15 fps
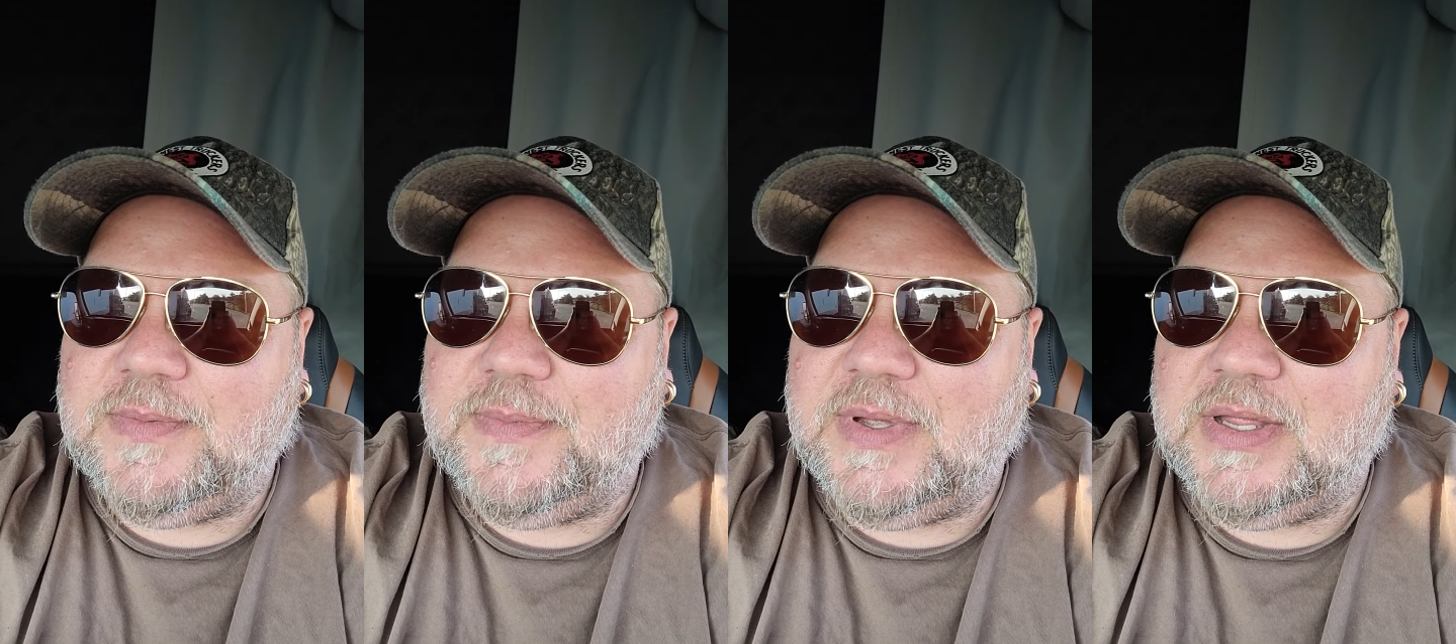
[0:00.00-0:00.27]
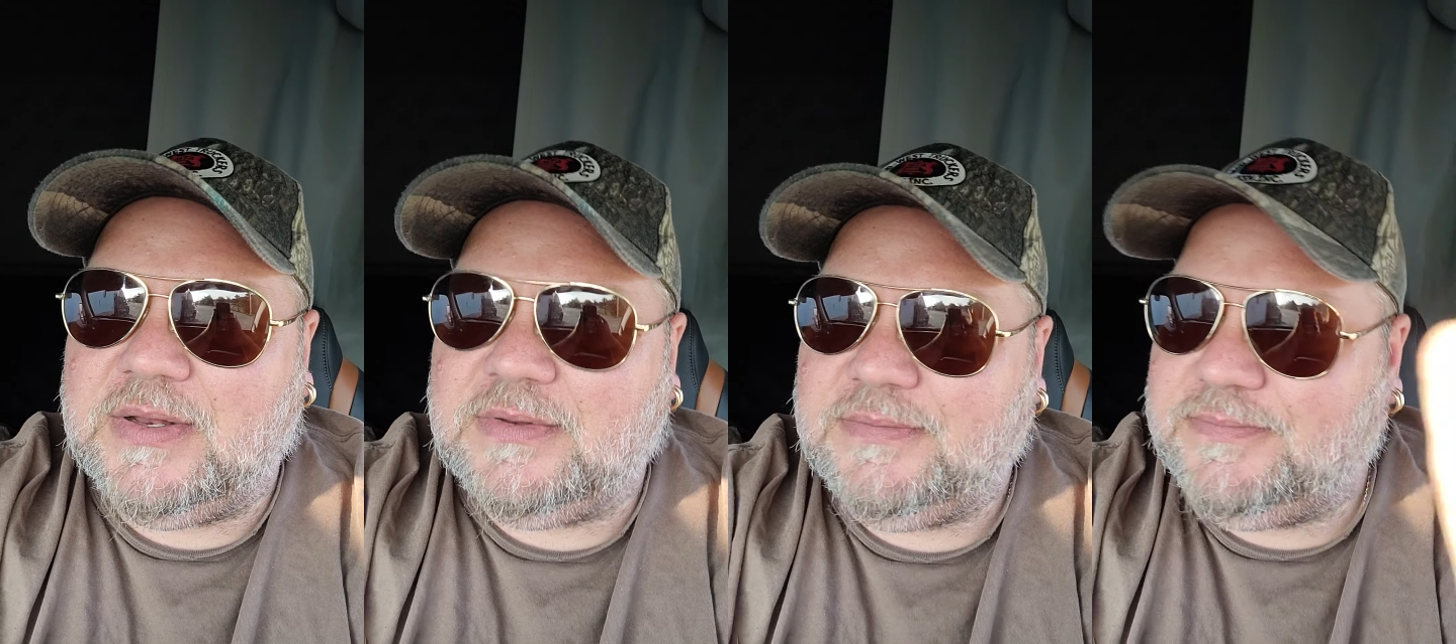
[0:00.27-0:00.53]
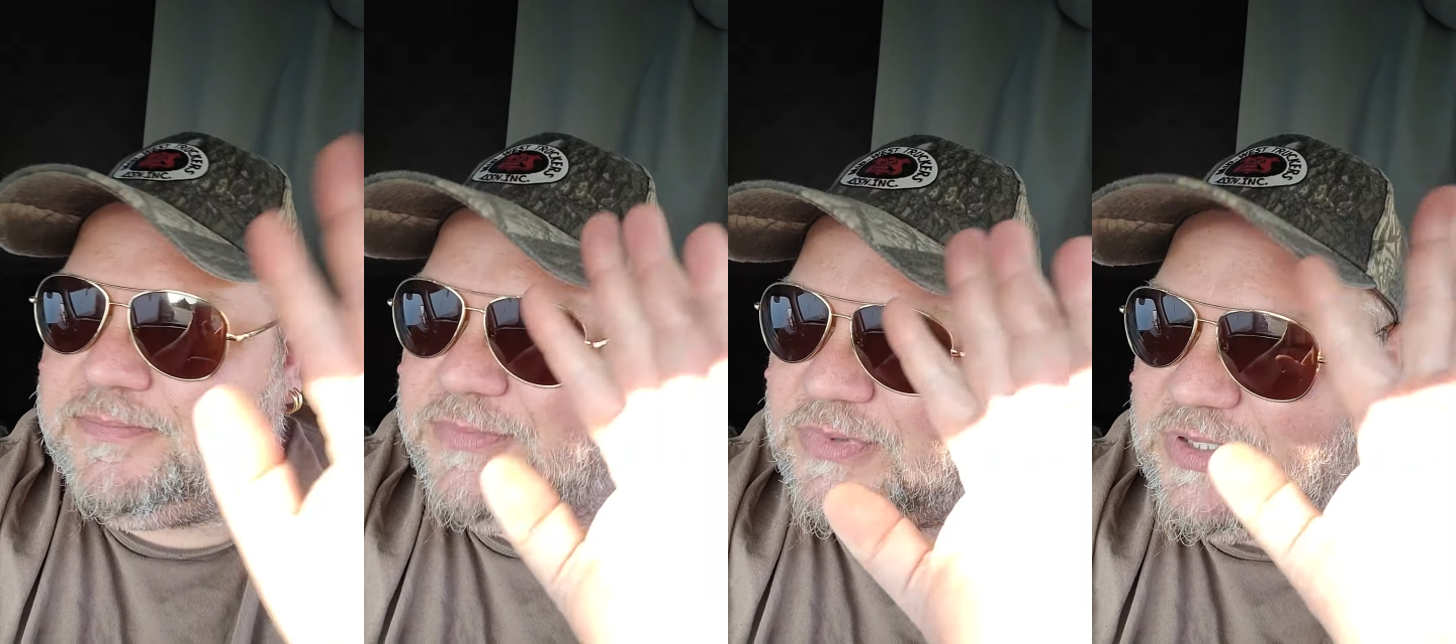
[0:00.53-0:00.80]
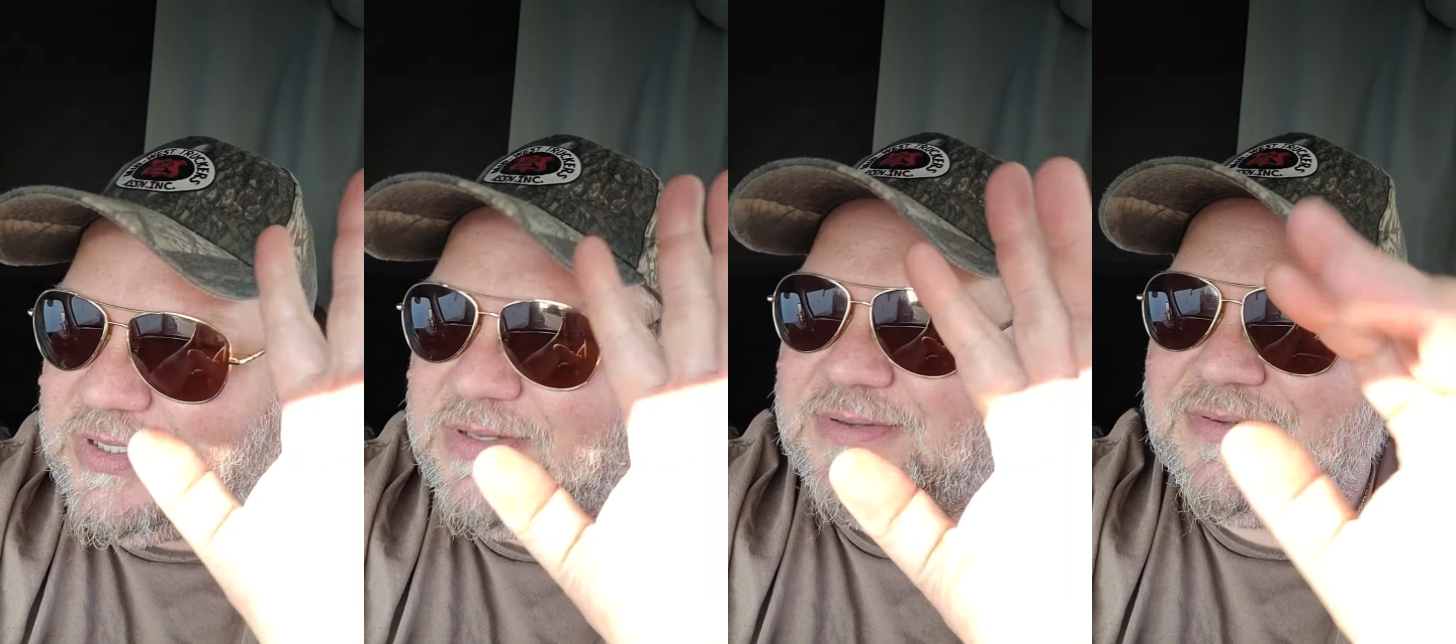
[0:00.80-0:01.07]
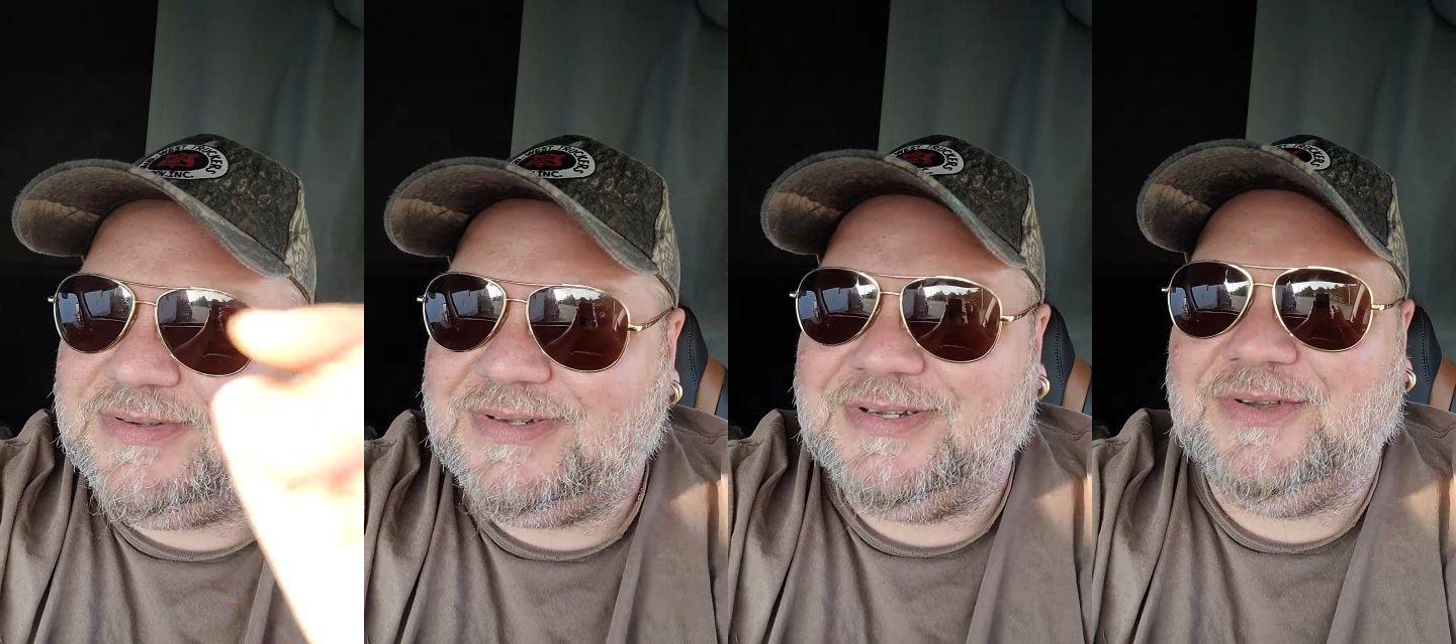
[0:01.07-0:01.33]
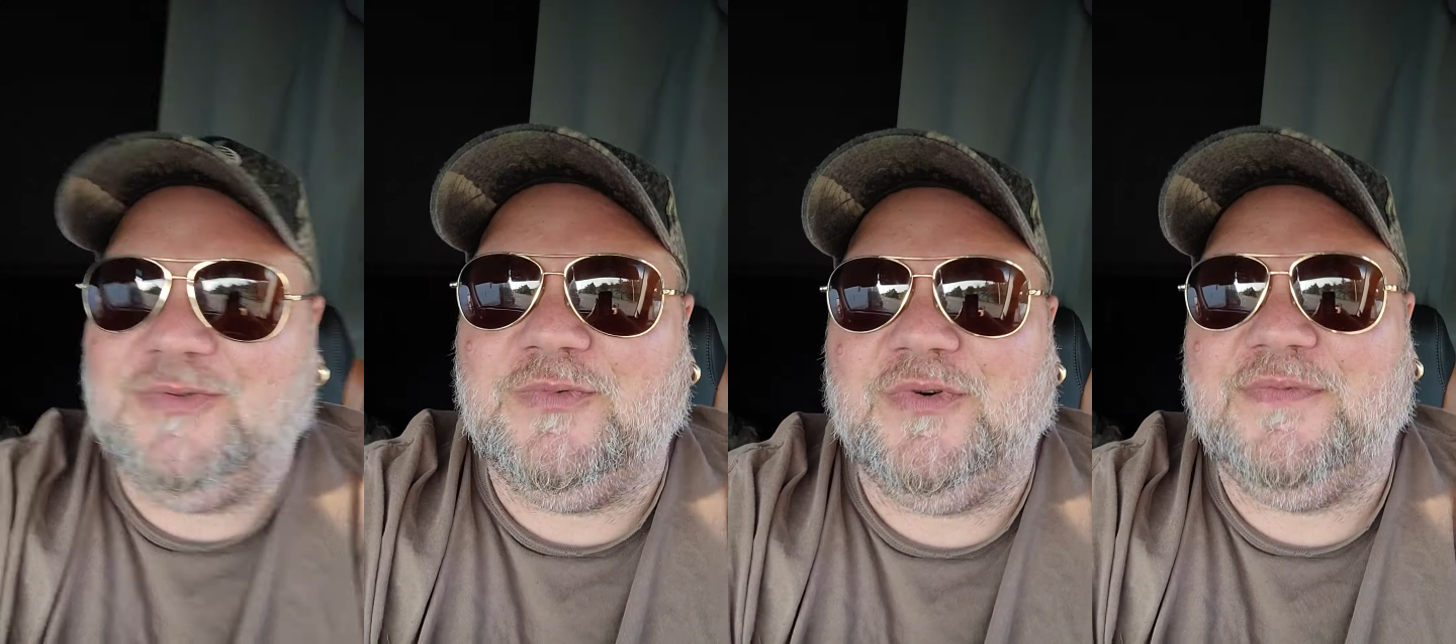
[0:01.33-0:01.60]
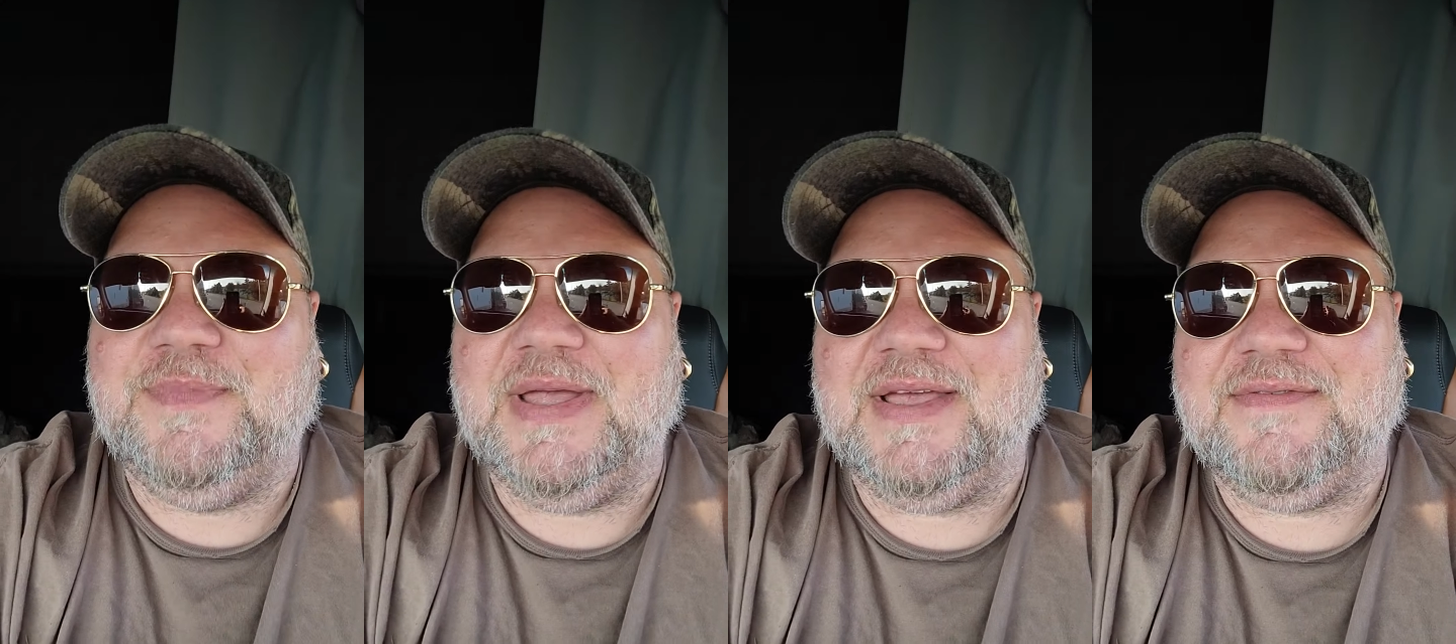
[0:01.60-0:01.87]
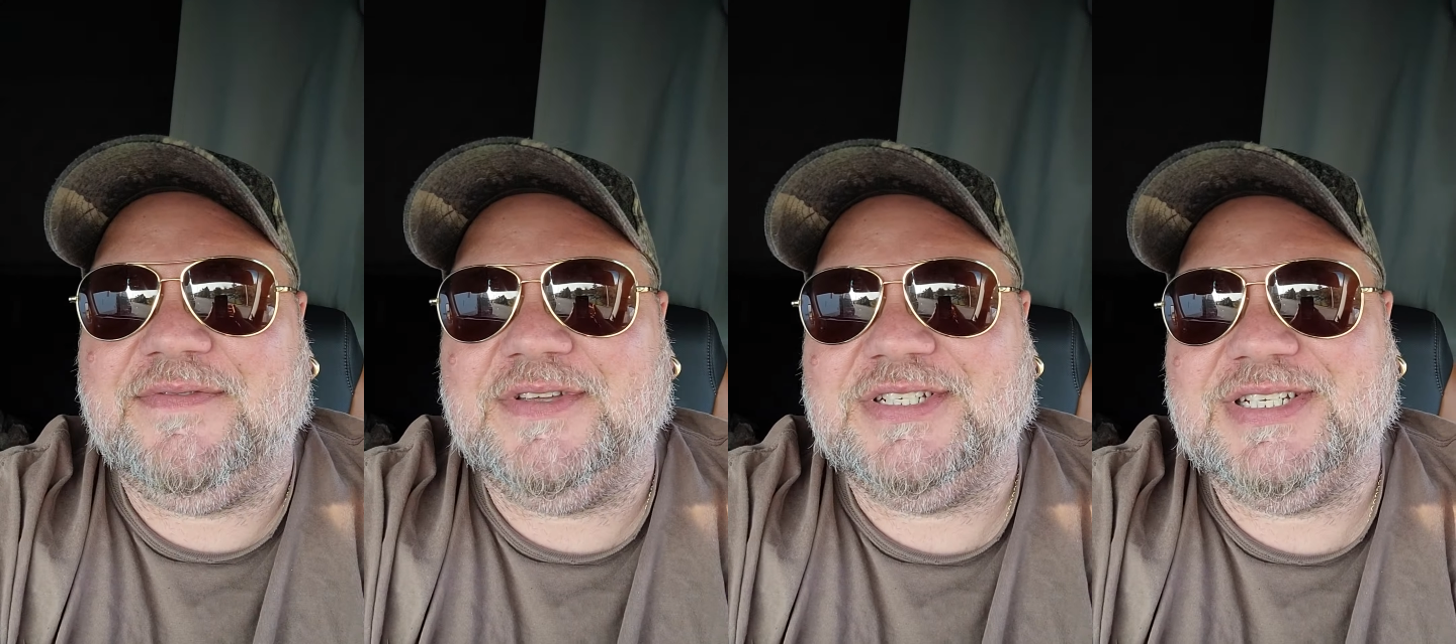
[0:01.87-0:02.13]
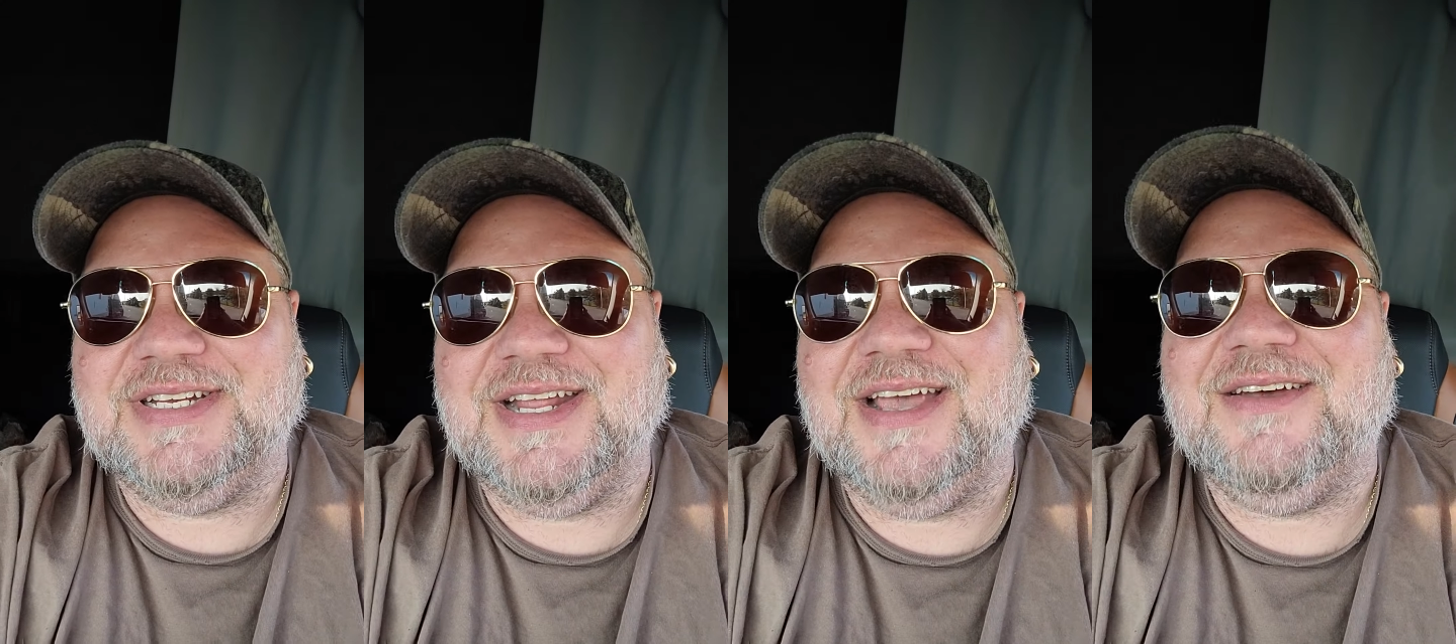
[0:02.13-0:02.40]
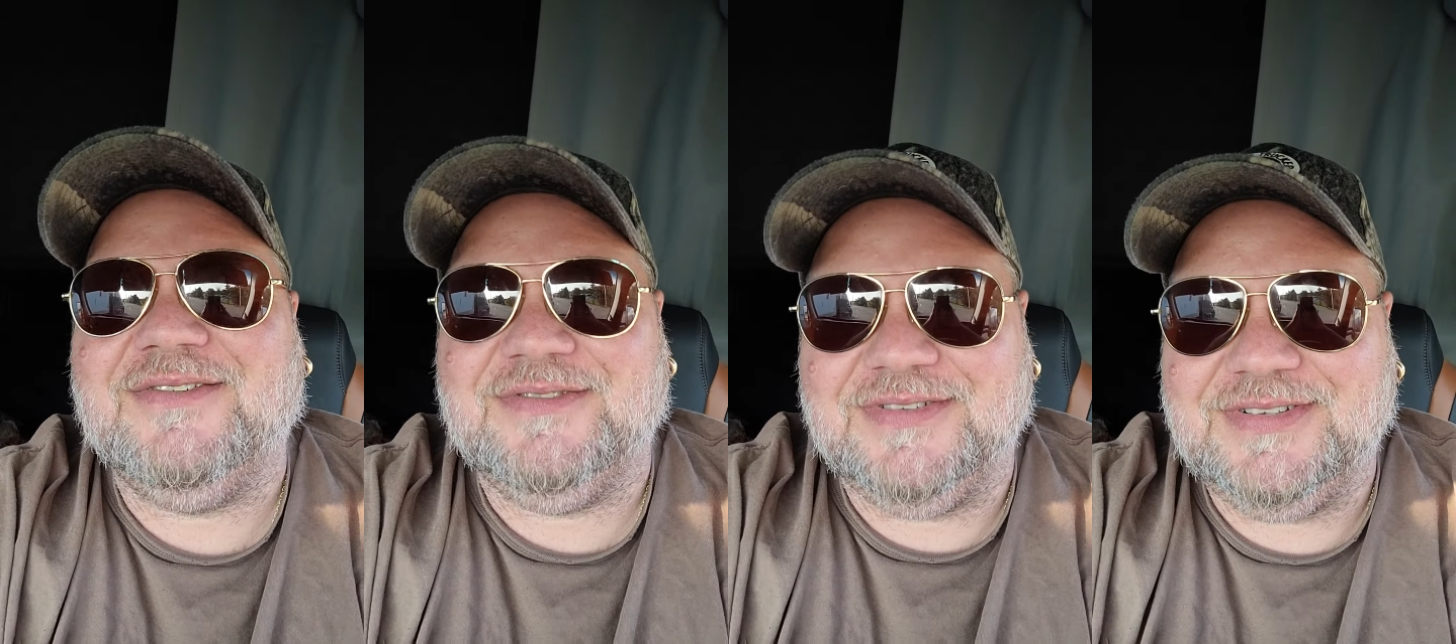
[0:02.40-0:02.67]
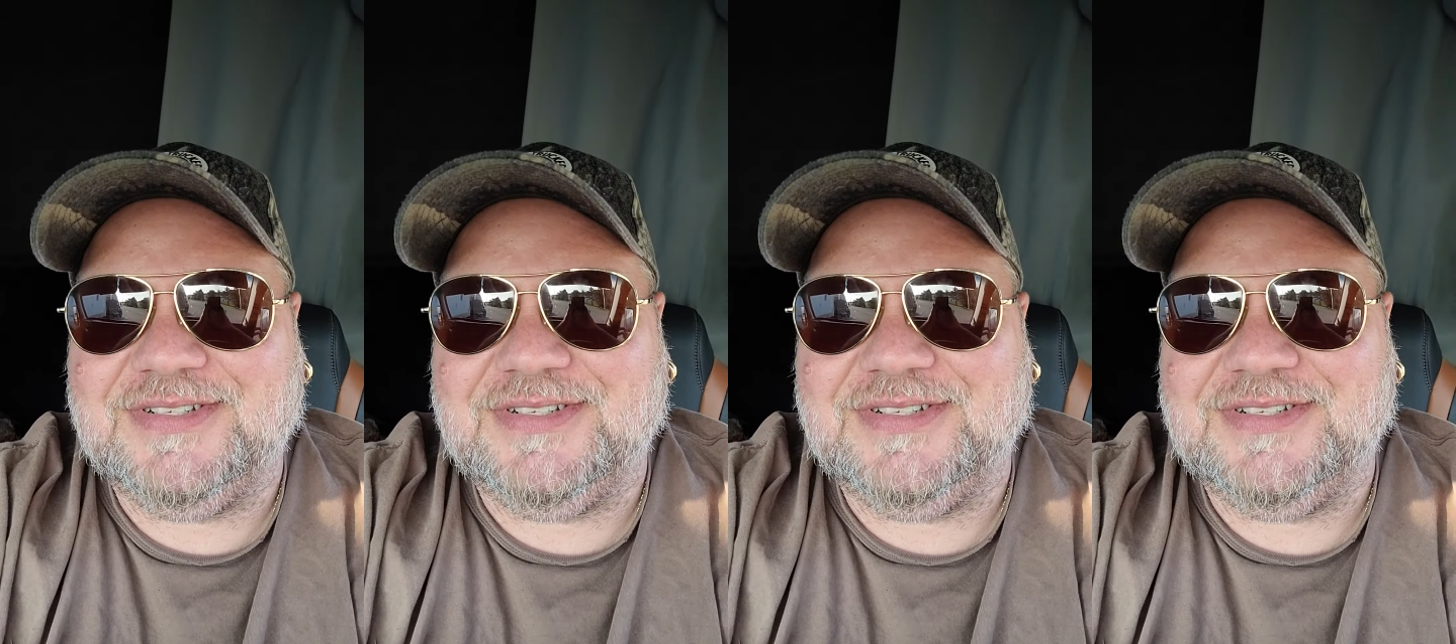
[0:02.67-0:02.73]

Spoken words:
but Wolfpack fishing out.